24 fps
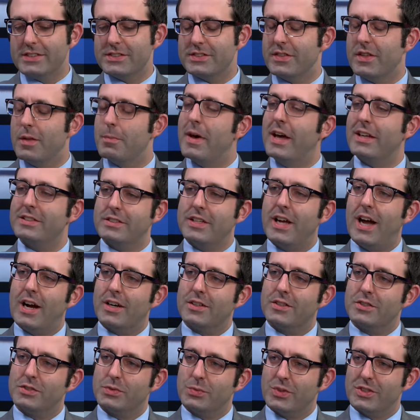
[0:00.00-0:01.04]
the best
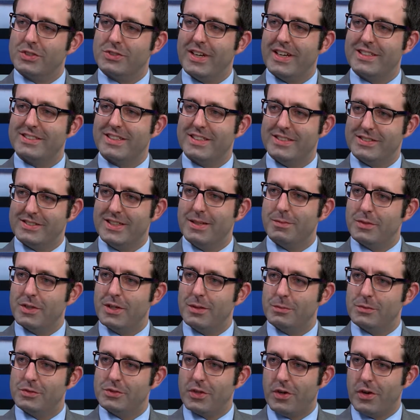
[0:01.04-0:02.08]
doctors will address the
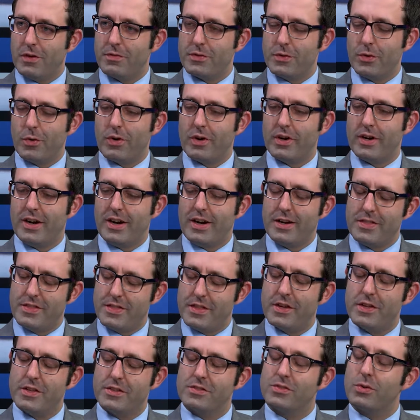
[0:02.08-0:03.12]
symptoms of
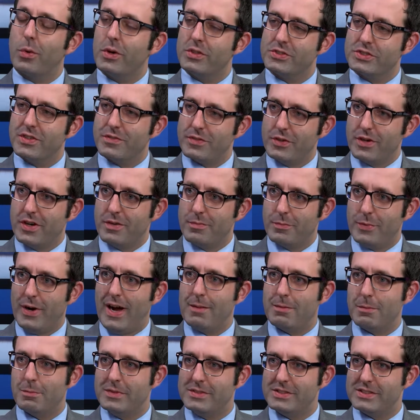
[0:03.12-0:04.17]
the source of your
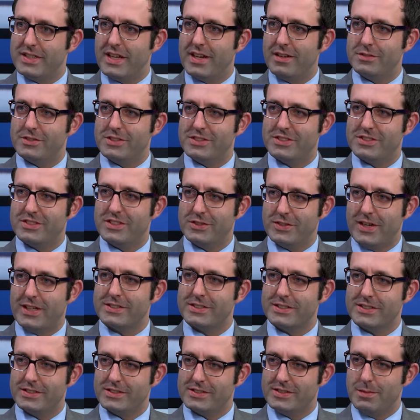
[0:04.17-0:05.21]
problem instead of just
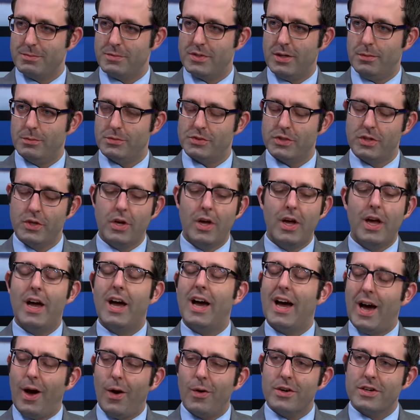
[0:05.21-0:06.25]
addressing the symptoms,
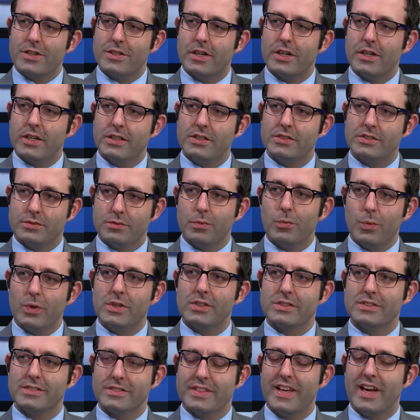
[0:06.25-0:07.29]
our attorneys will
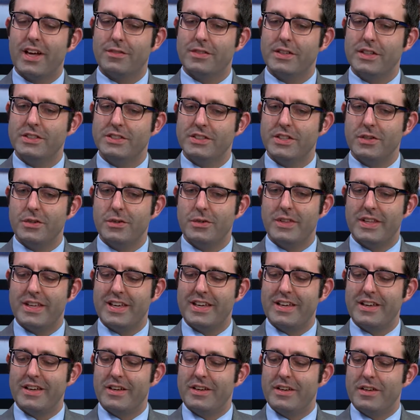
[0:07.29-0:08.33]
delve into
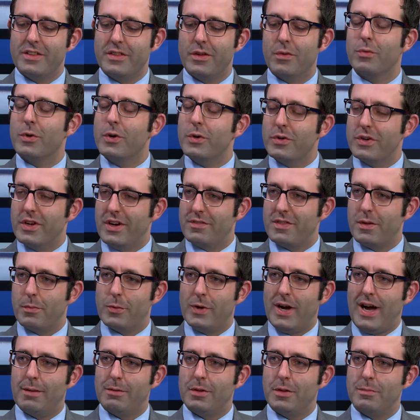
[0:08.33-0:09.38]
the root of the
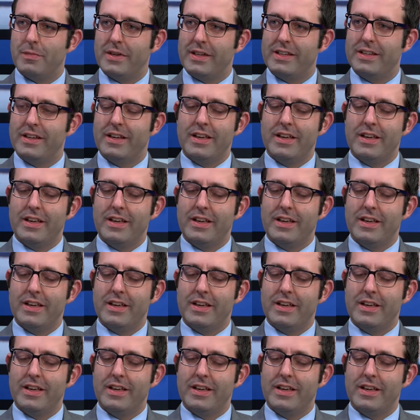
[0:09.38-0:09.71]
problem and